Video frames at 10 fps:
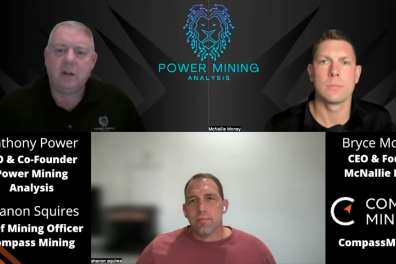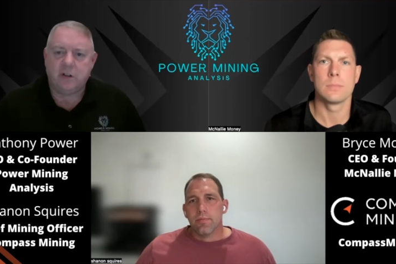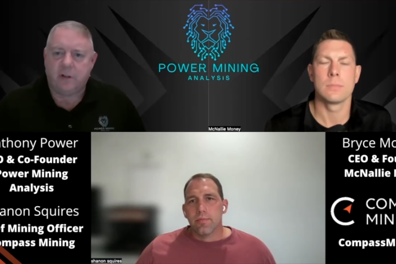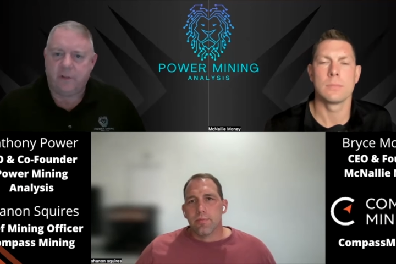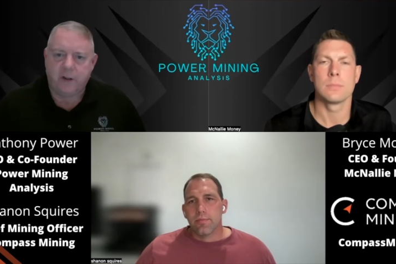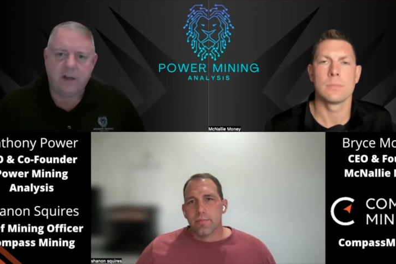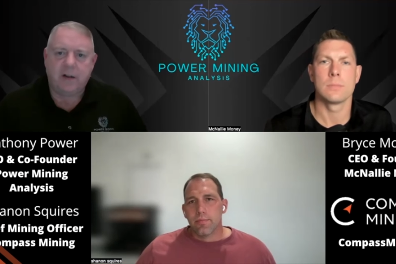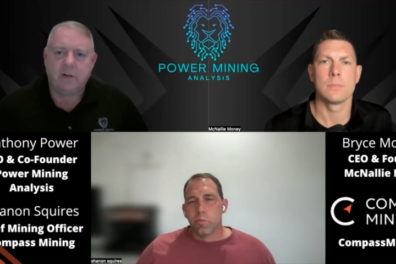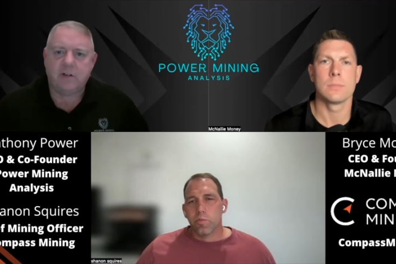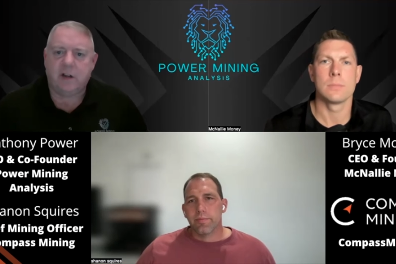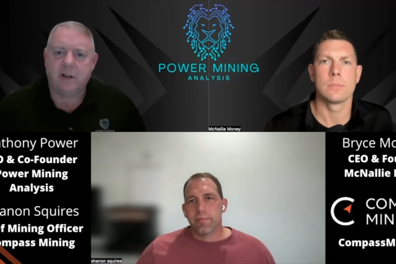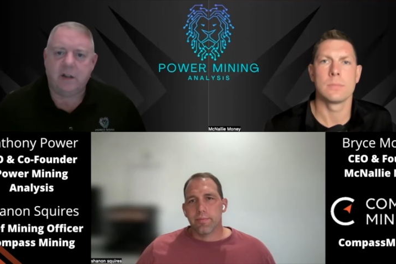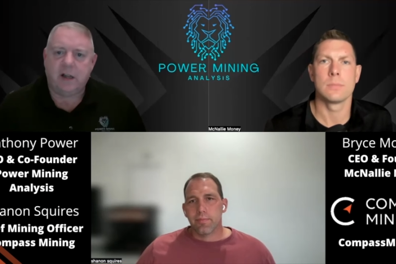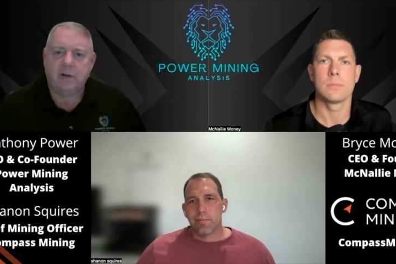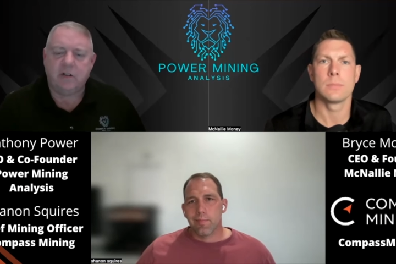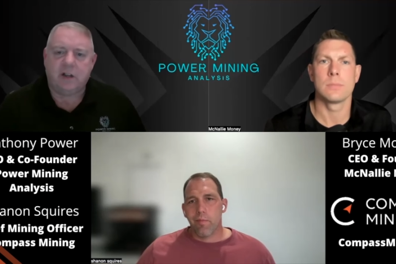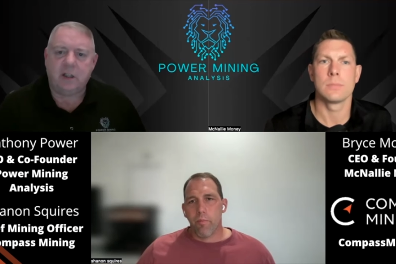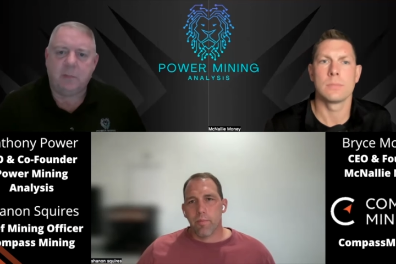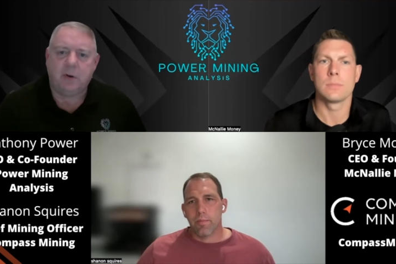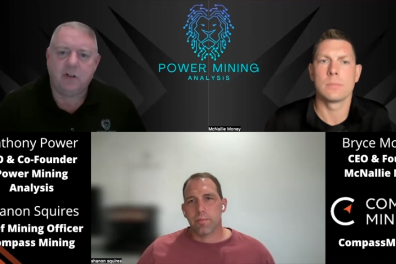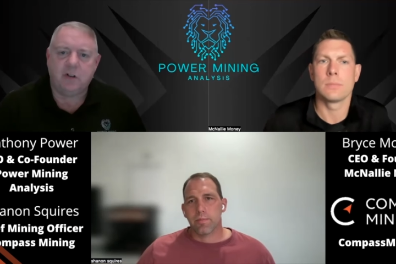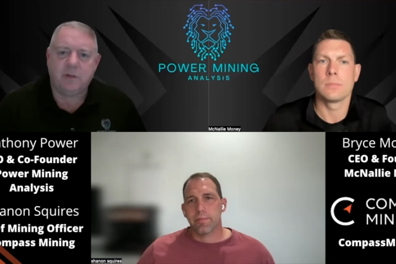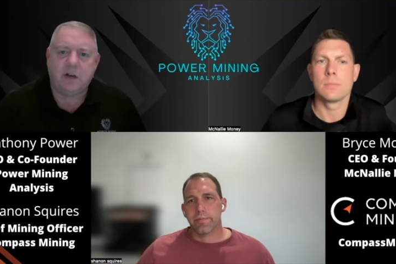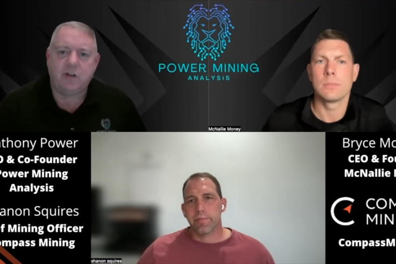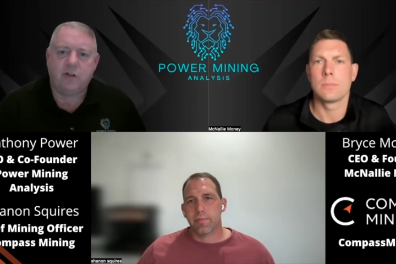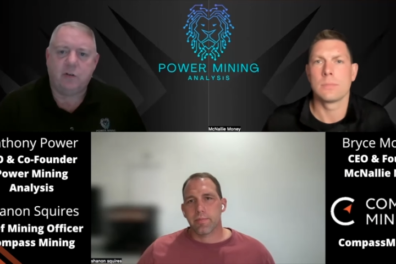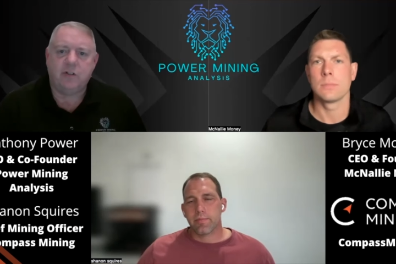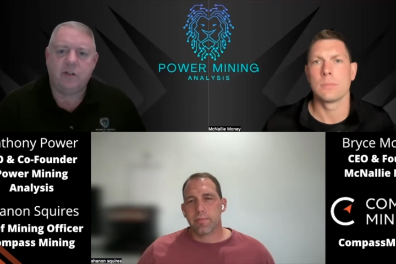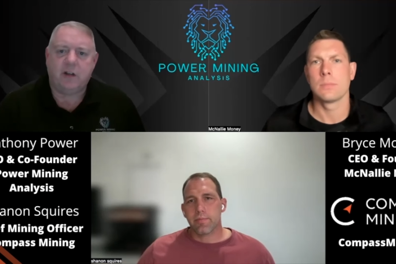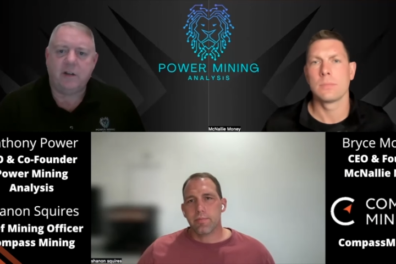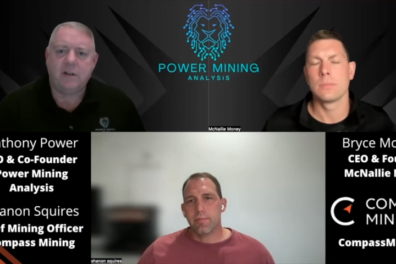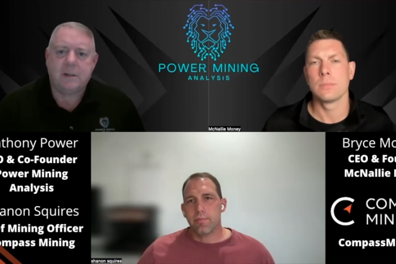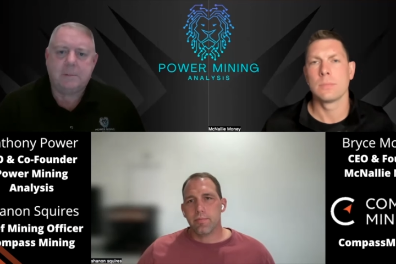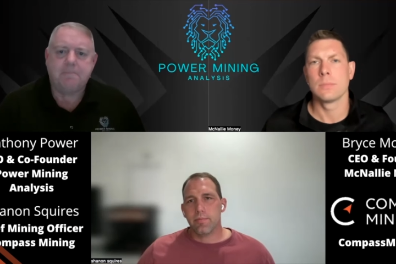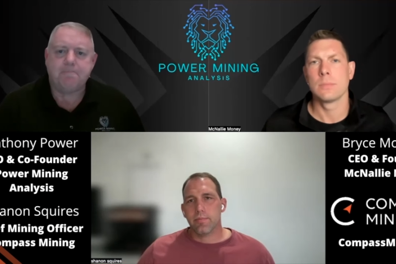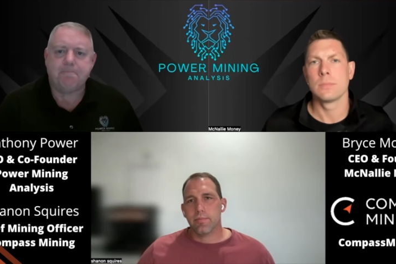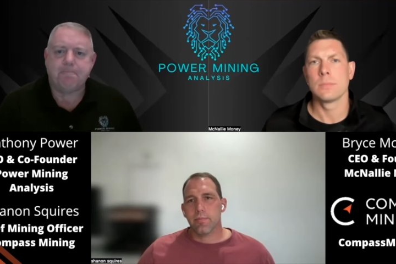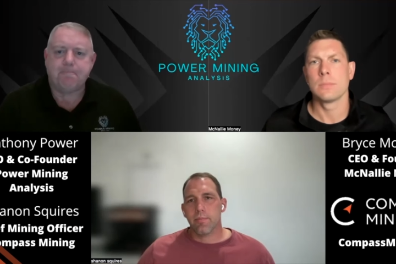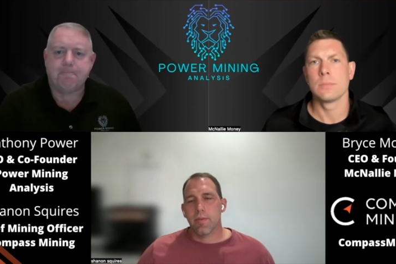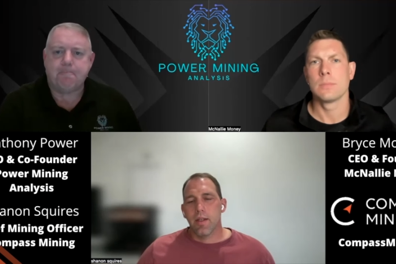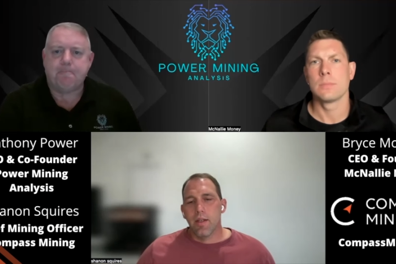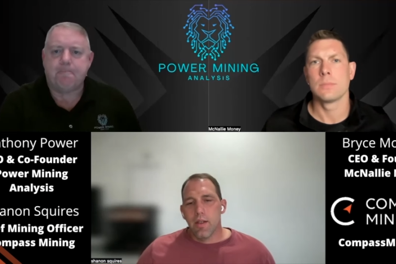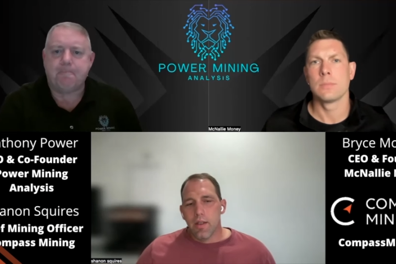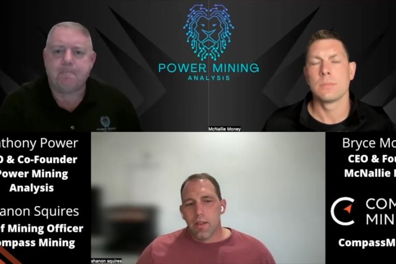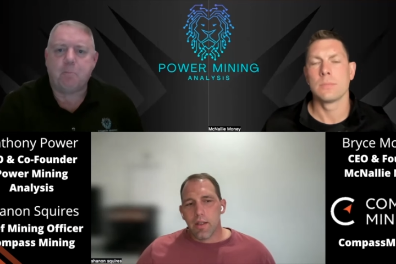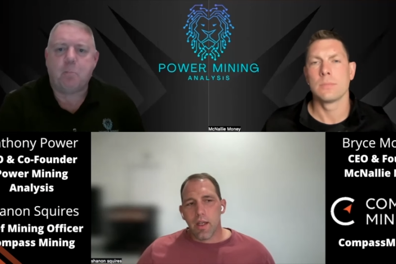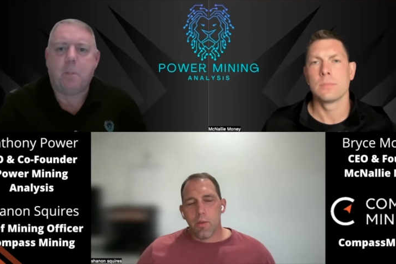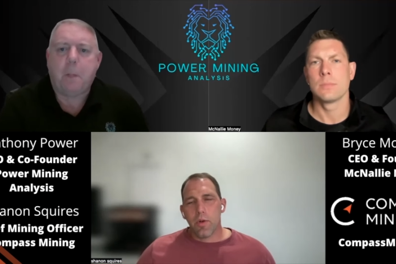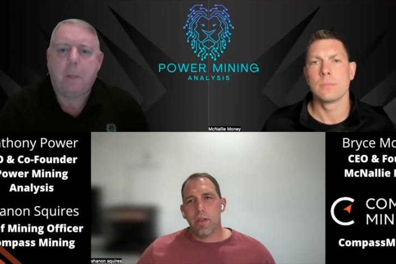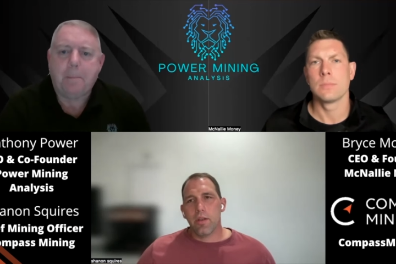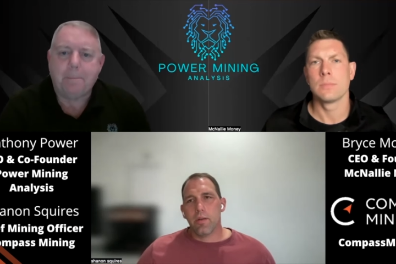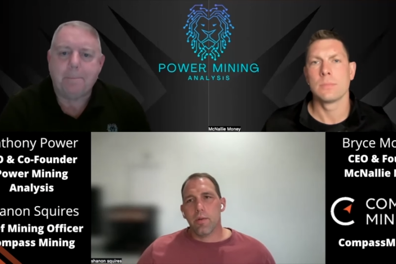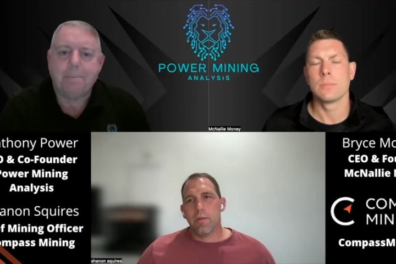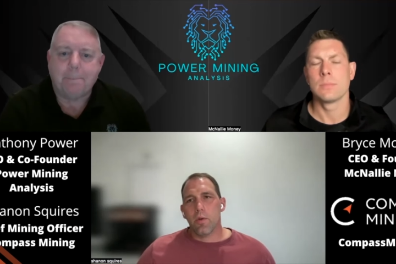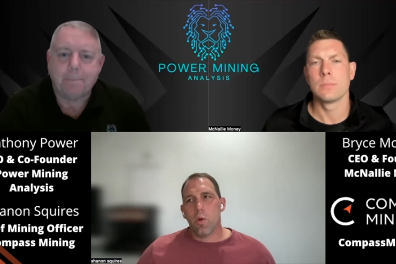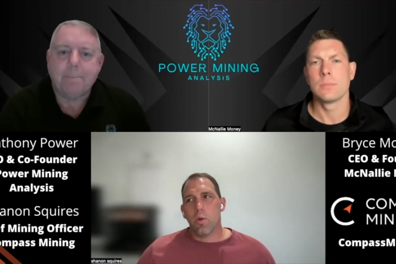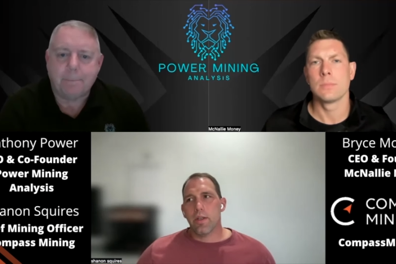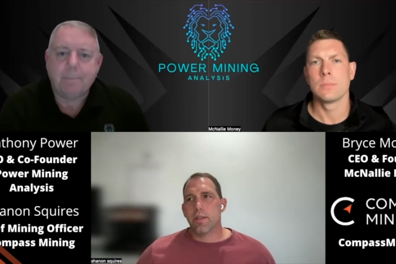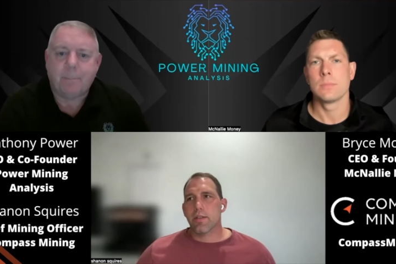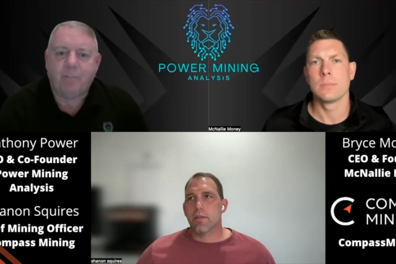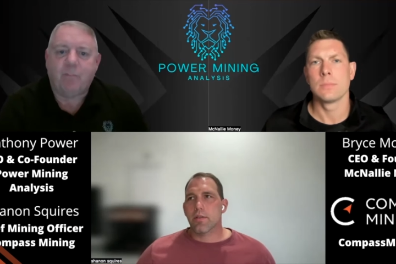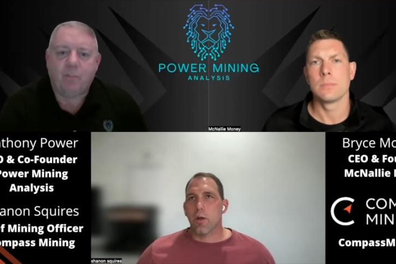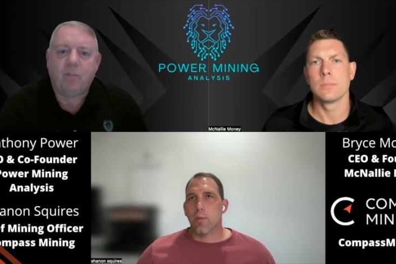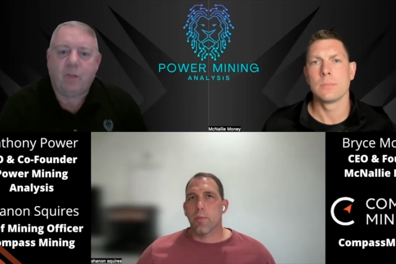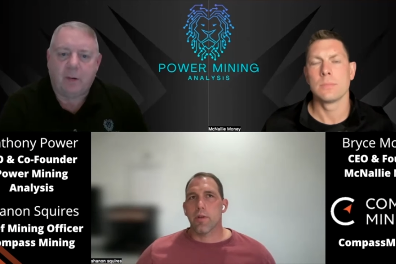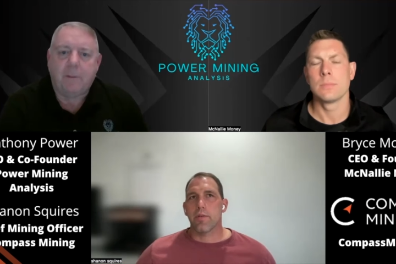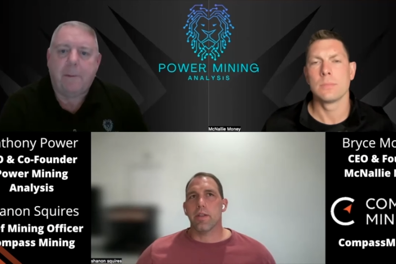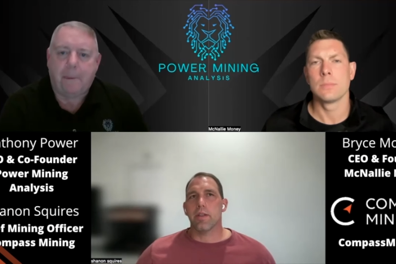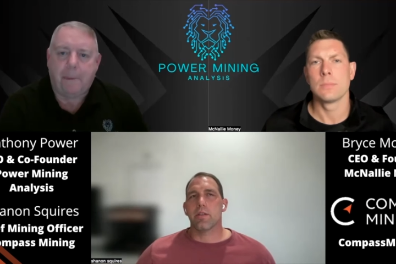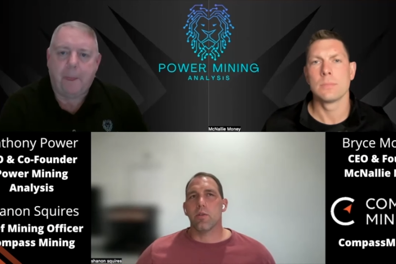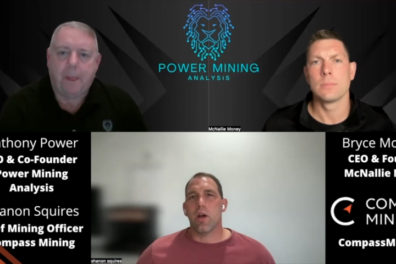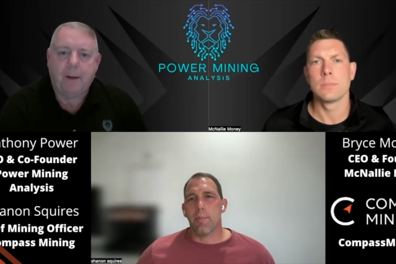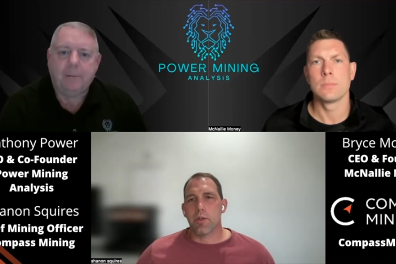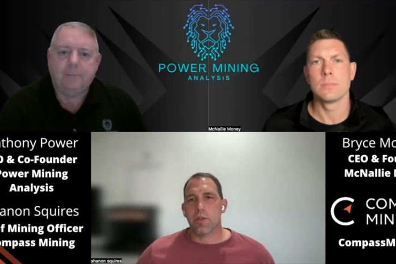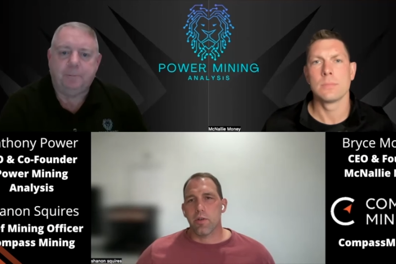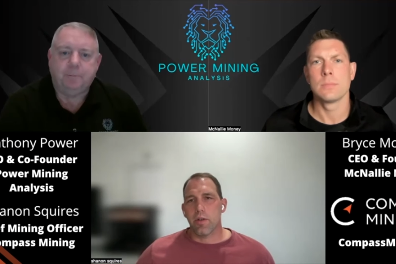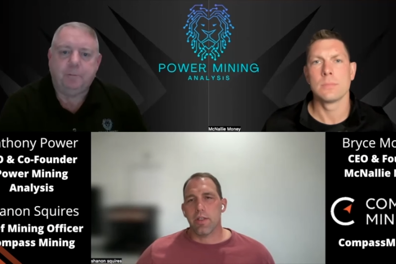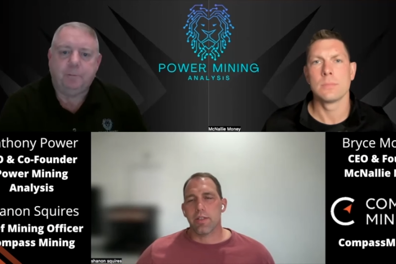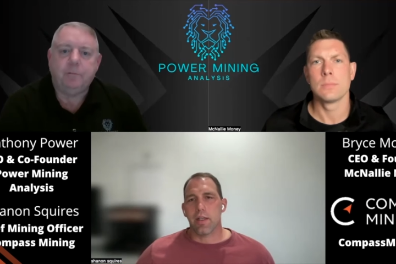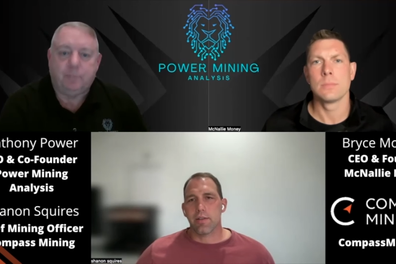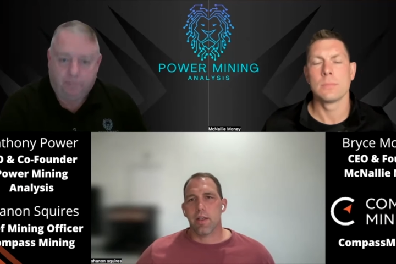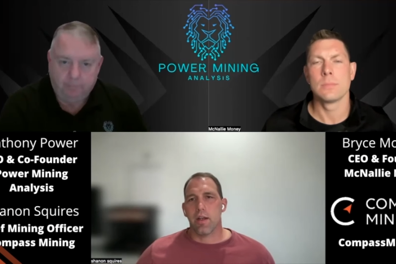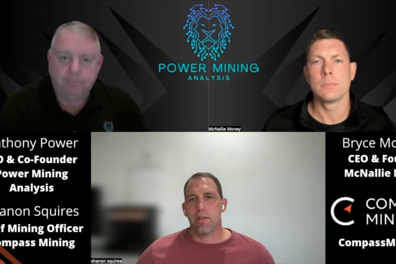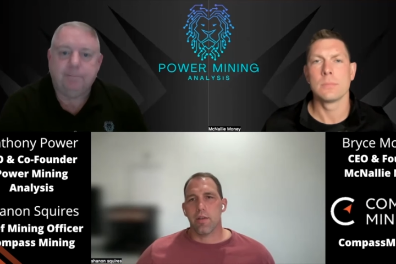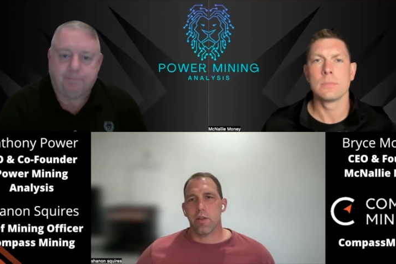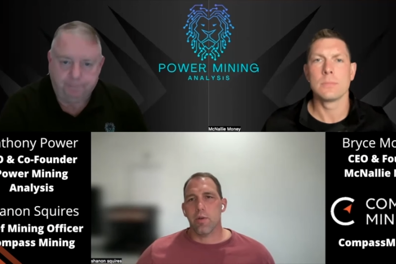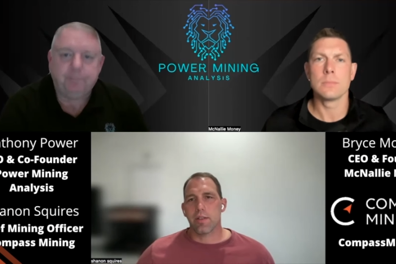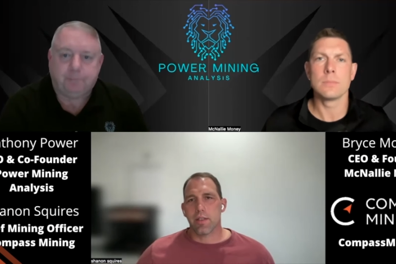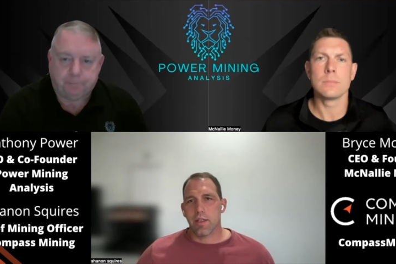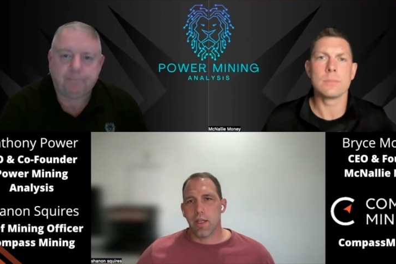Speaker 1: to think outside the outside the box as potential sites?
Speaker 2: Yeah, we we always are privy to opportunities outside of the U S and